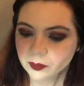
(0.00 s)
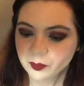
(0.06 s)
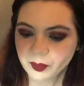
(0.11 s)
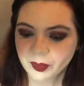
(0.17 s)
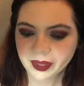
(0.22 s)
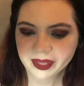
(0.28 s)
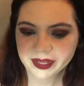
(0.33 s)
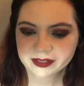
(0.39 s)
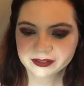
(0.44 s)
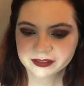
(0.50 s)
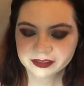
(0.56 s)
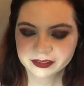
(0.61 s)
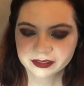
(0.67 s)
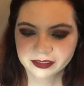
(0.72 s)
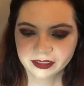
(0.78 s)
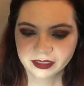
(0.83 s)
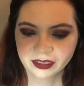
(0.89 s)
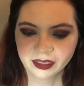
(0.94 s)
But
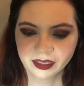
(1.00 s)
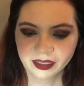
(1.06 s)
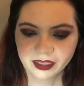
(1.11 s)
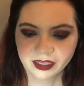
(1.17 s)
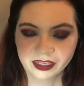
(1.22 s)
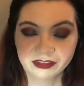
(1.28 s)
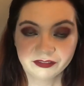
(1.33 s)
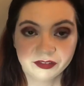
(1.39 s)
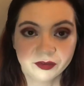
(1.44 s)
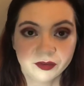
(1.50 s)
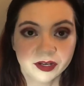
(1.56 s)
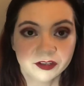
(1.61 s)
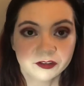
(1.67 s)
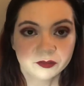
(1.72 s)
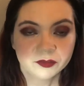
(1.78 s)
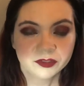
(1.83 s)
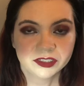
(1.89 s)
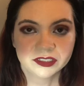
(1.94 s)
if you
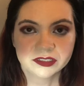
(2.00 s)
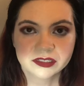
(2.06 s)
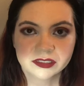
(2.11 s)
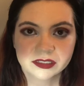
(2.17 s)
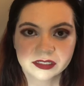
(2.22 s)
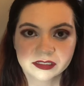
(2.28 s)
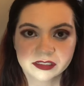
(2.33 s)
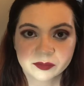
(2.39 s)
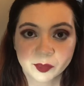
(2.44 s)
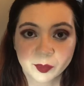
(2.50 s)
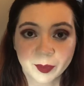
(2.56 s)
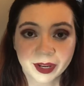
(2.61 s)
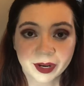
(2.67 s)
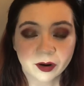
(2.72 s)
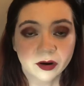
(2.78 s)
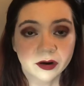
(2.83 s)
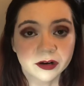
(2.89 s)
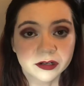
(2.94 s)
guys want to see some of
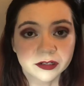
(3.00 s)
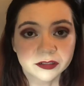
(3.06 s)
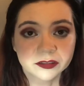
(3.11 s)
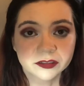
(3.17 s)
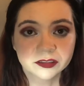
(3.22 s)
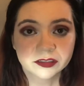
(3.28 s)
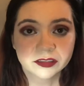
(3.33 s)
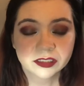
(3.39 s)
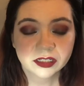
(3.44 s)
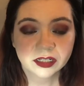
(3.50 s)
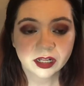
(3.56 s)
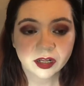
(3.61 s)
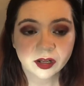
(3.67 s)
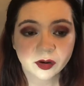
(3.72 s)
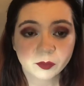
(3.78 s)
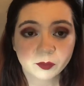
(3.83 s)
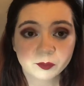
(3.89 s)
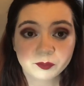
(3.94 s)
my art,
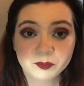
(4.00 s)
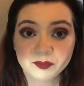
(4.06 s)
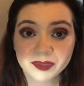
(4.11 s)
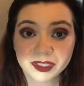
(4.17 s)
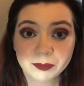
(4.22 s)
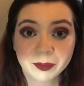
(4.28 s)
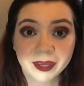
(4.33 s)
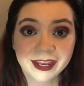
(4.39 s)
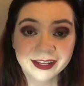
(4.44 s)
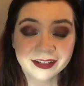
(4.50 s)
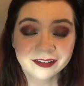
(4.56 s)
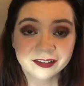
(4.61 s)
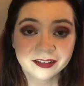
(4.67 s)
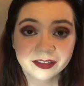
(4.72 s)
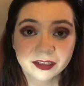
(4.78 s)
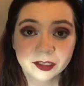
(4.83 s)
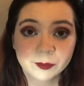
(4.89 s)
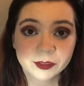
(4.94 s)
me
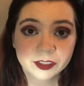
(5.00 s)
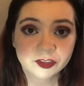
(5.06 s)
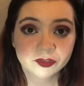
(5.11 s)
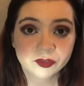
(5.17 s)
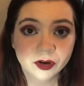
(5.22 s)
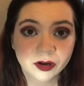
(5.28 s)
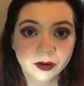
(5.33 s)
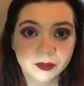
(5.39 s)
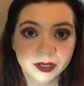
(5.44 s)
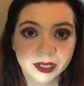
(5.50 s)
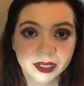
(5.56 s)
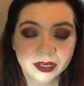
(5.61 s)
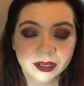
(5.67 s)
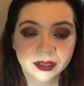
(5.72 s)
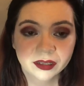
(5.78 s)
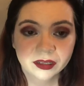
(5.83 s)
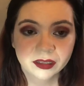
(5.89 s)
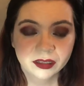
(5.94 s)
painting, me
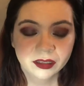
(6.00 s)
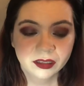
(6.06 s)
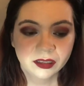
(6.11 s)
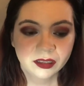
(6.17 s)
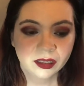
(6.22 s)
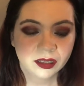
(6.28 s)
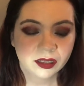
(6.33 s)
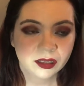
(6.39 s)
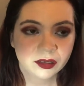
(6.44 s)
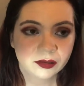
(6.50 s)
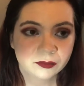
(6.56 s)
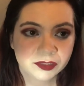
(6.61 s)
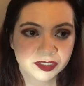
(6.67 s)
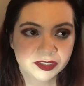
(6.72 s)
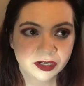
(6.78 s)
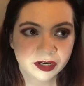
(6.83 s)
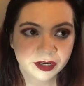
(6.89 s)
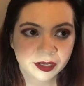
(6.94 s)
drawing,
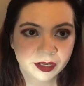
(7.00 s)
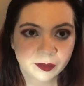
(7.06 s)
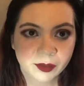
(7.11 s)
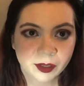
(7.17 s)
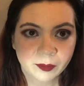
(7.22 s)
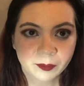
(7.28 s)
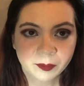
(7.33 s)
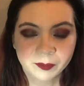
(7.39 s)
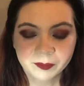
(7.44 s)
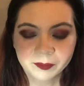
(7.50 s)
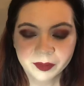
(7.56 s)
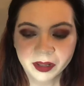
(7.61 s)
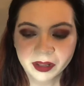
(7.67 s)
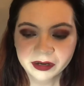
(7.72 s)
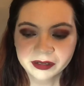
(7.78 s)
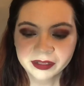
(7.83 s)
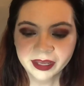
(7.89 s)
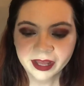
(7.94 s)
me talking about
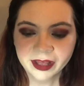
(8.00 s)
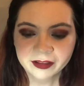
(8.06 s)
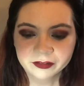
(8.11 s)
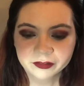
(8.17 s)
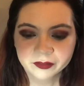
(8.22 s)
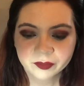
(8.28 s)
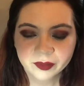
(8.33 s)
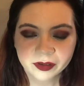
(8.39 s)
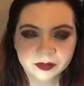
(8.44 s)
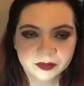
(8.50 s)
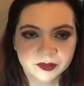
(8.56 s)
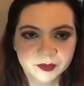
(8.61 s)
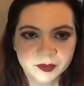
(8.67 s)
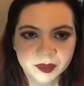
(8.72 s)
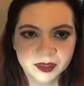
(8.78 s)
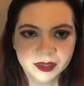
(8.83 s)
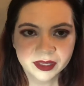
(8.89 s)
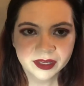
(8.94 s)
podcasts while
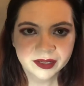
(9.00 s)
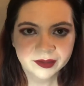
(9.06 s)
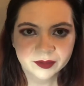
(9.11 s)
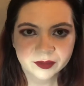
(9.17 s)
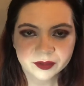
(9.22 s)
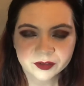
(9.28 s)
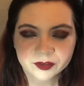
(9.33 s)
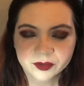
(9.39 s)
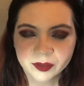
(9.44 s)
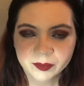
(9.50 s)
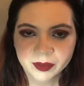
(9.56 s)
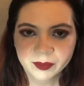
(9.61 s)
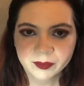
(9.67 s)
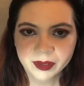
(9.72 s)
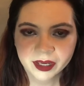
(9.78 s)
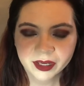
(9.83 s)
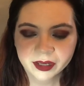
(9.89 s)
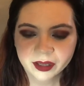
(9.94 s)
doing that, or doing my
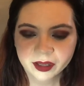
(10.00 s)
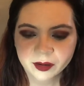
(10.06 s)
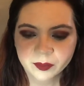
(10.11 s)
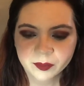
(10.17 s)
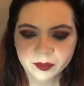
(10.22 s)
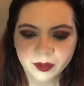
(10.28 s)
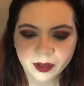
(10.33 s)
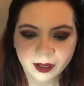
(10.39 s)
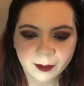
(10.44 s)
makeup,